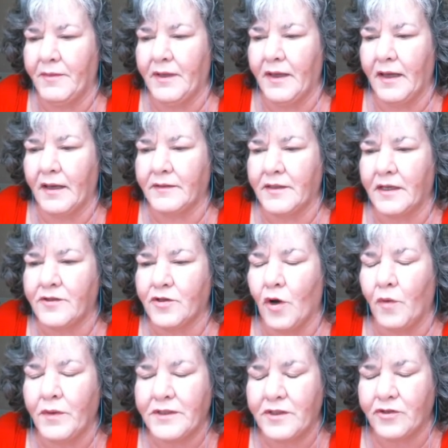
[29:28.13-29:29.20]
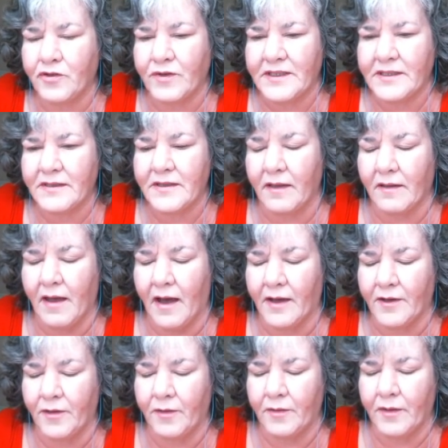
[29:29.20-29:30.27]
it's going to Teresa
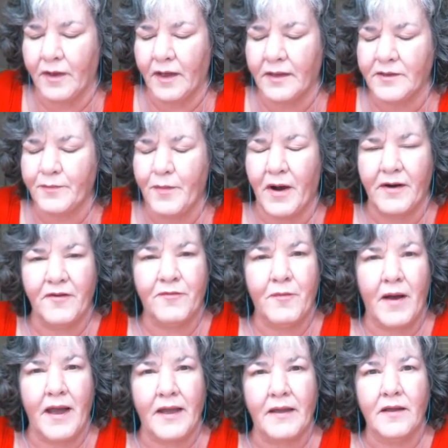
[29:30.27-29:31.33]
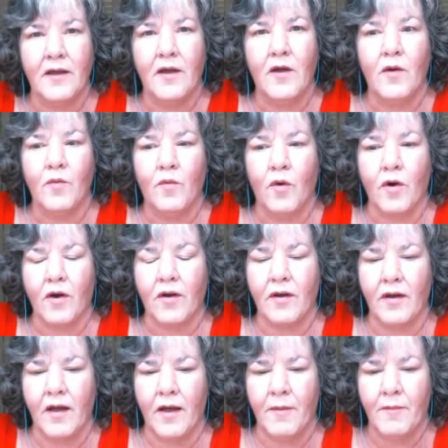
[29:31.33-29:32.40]
Salgado as part of my work
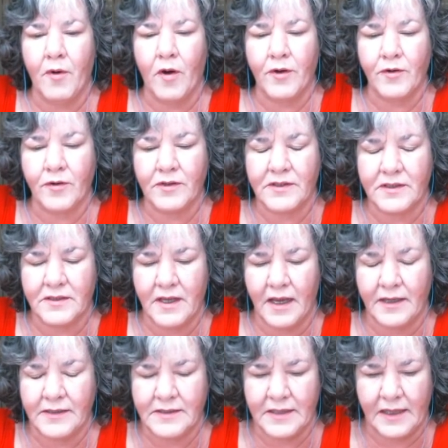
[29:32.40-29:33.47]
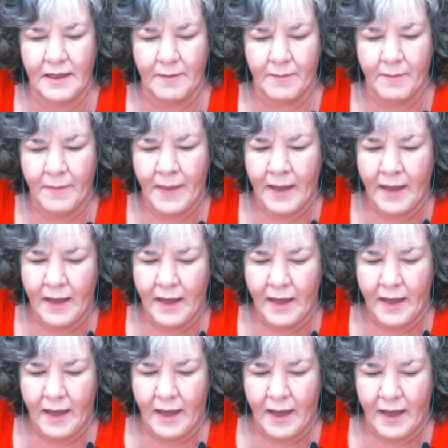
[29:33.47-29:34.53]
on her design team.
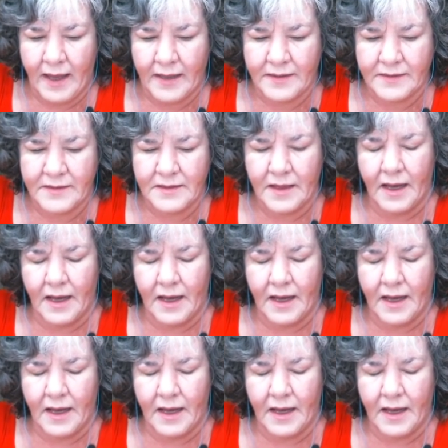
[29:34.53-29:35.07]
And